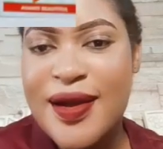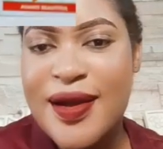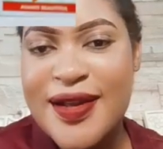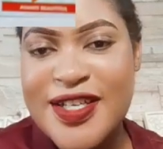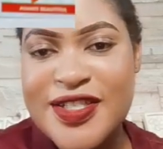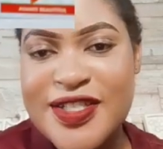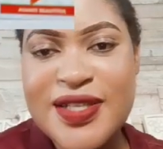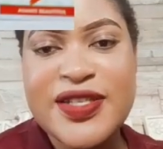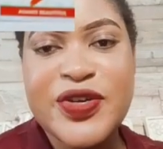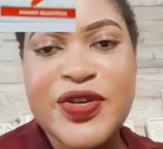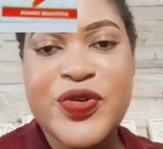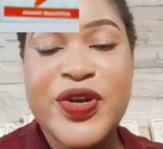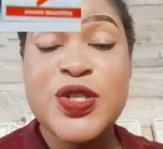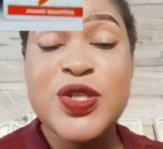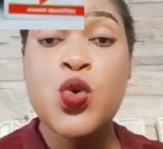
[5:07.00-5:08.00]
Nature
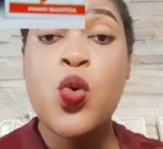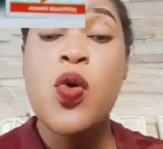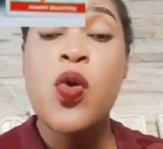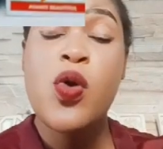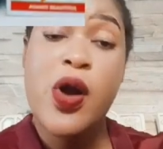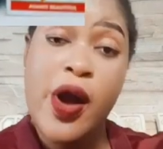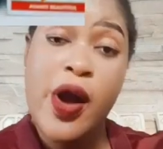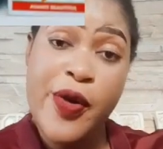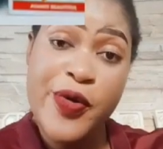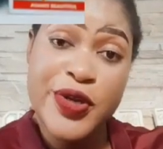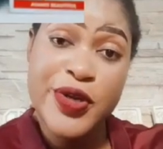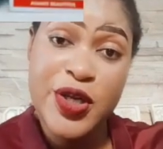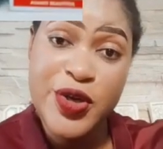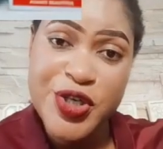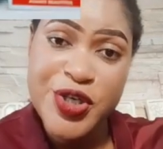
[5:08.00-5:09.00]
Secret
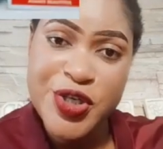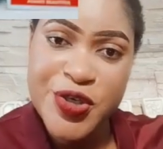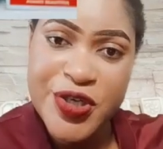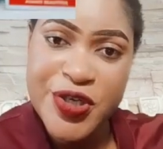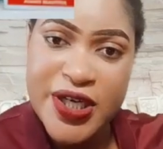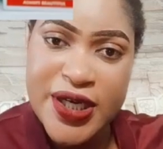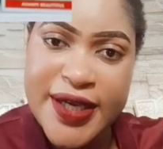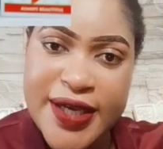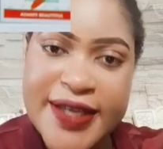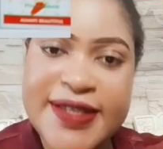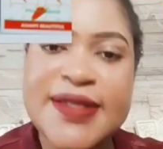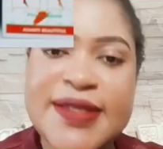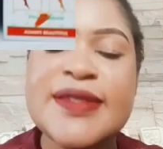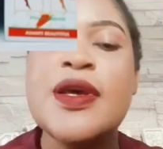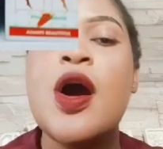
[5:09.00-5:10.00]
carrot lotion.
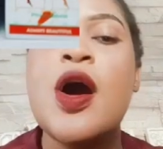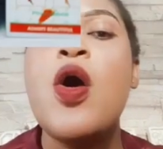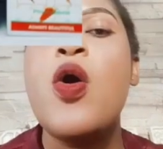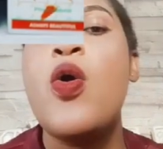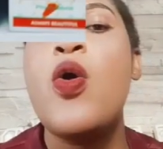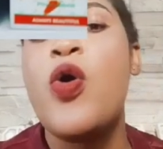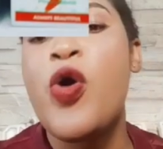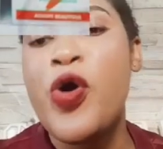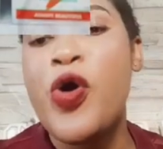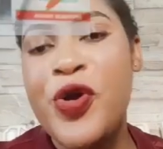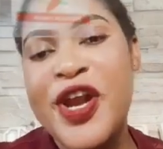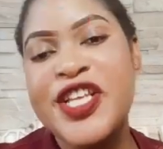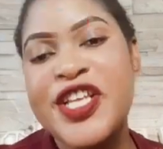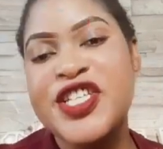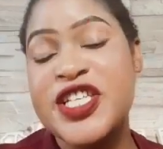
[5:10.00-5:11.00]
It's
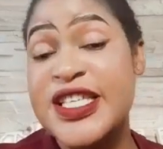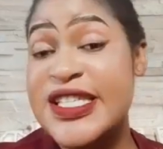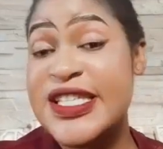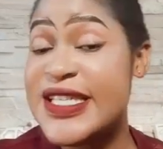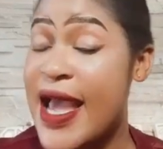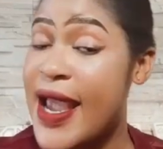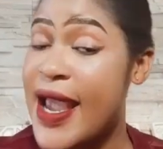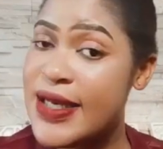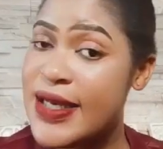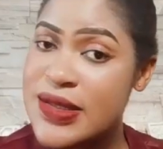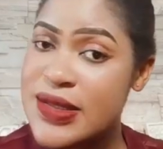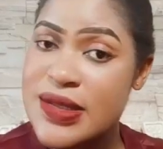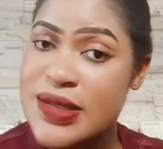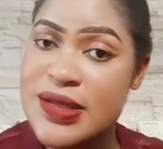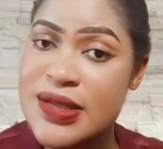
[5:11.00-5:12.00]
orange inside.
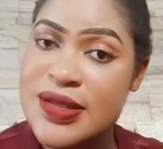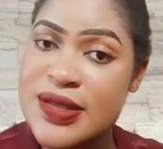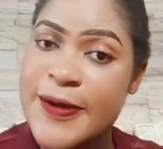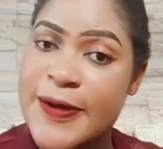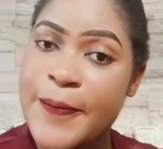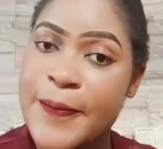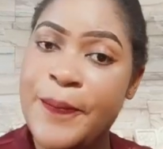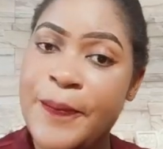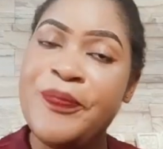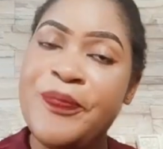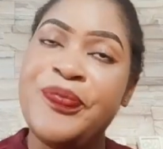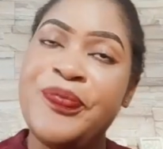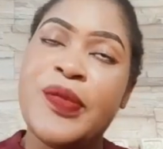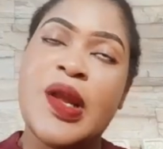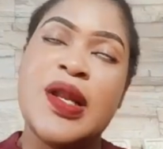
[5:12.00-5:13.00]

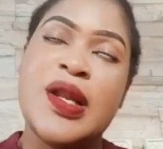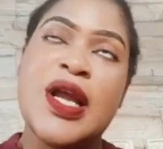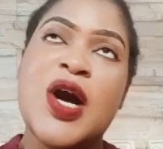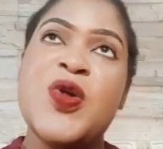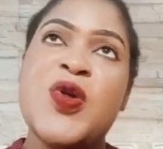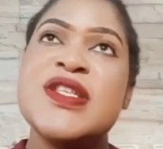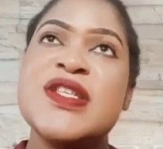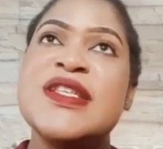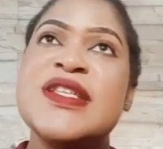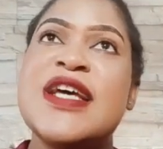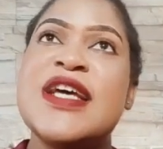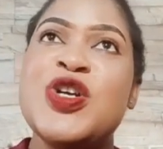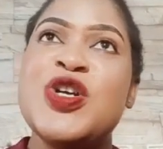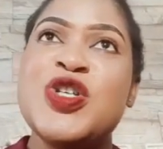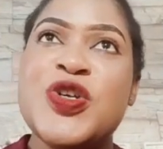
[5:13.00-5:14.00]
Now this is
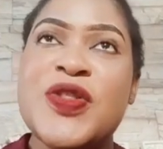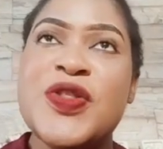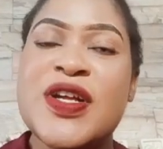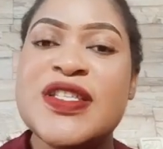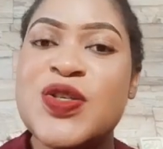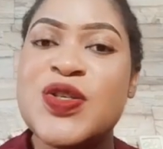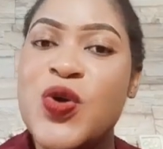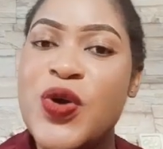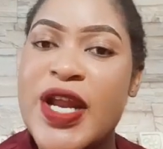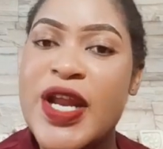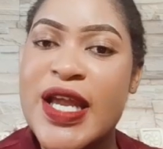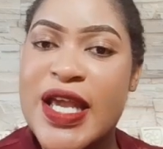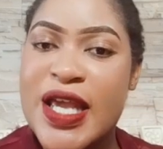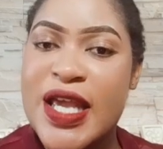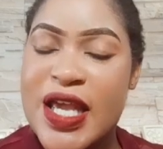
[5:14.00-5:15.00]
a lotion that's gonna
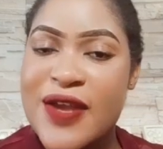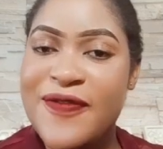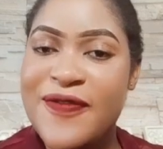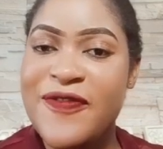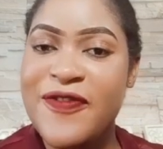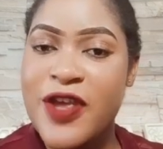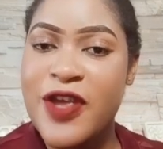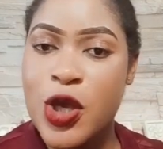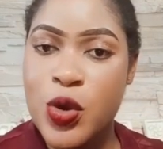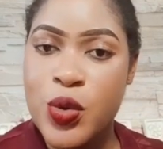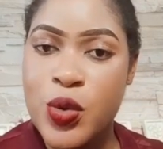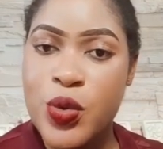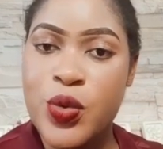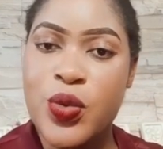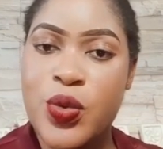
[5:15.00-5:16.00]
give
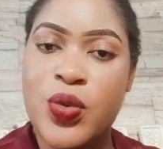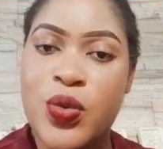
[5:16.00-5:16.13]
you